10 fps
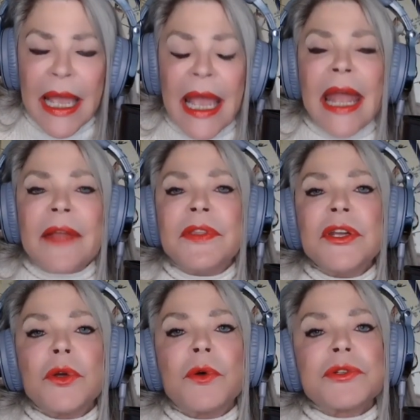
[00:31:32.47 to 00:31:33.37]
And then,
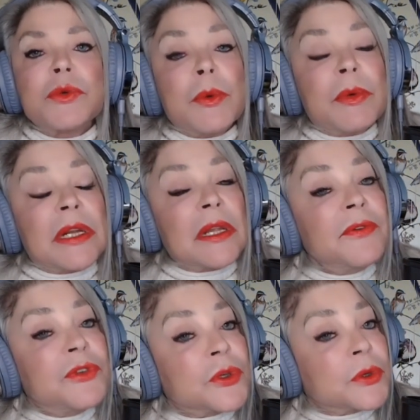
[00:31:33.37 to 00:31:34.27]
of course, we would
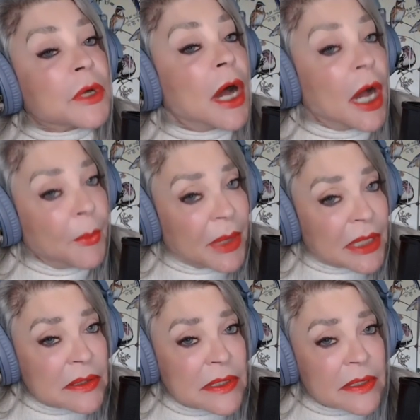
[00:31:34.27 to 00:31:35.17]
love your
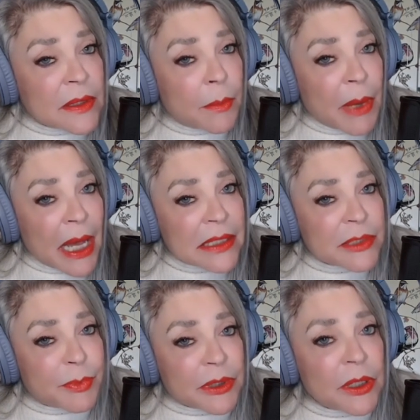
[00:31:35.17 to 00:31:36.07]
comments in the box
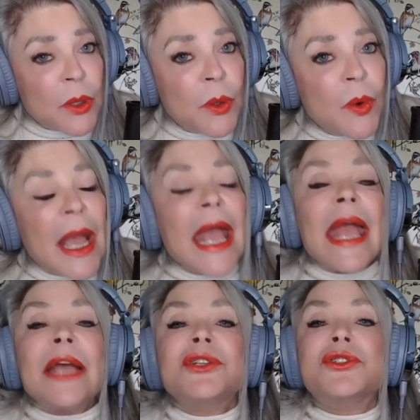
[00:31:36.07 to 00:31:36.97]
below.
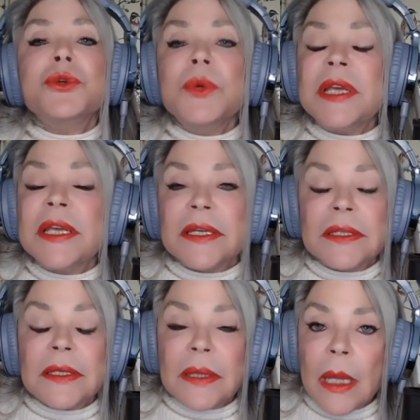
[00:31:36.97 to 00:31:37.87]
Do
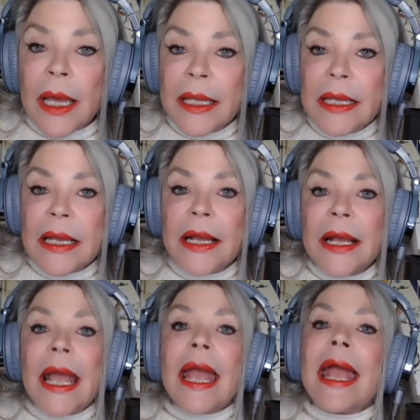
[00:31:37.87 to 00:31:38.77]
hit like,
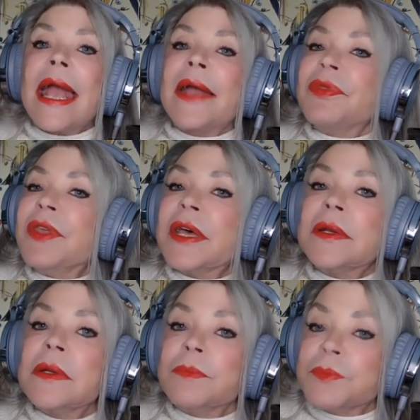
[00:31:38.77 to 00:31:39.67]
and
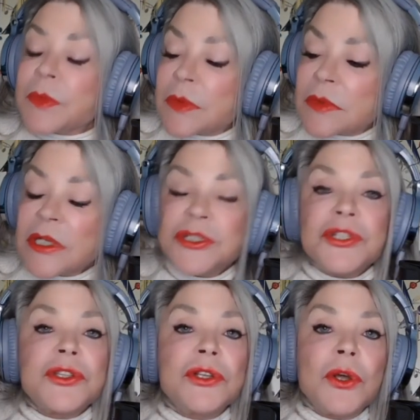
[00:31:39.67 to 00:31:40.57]
then
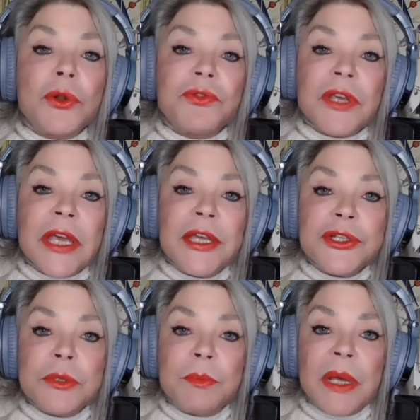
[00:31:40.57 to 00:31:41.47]
touch the
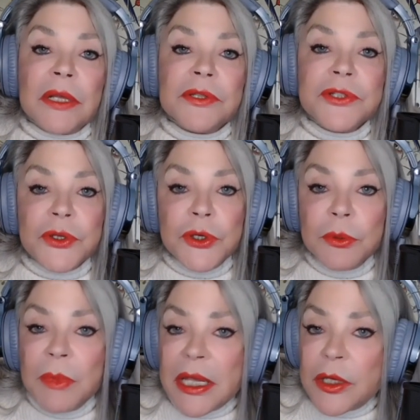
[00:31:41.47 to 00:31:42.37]
notification bell so you're
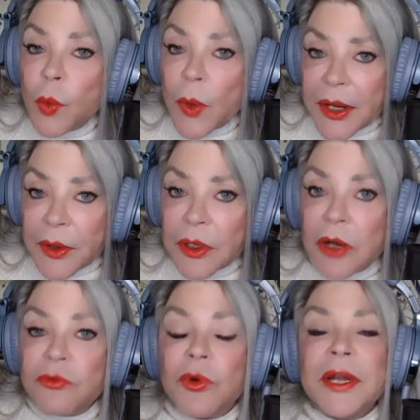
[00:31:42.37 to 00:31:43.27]
made aware
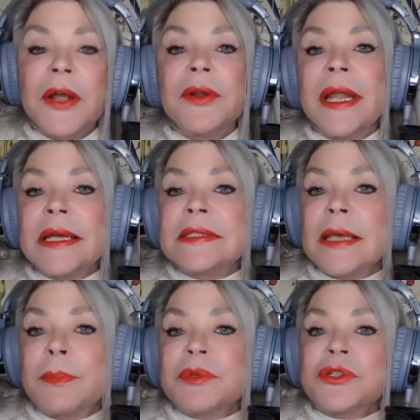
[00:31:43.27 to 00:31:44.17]
of when our next
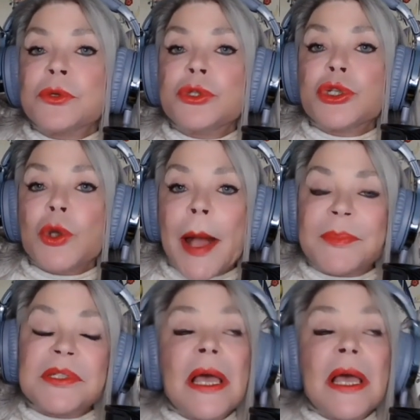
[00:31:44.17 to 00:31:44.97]
episode drops.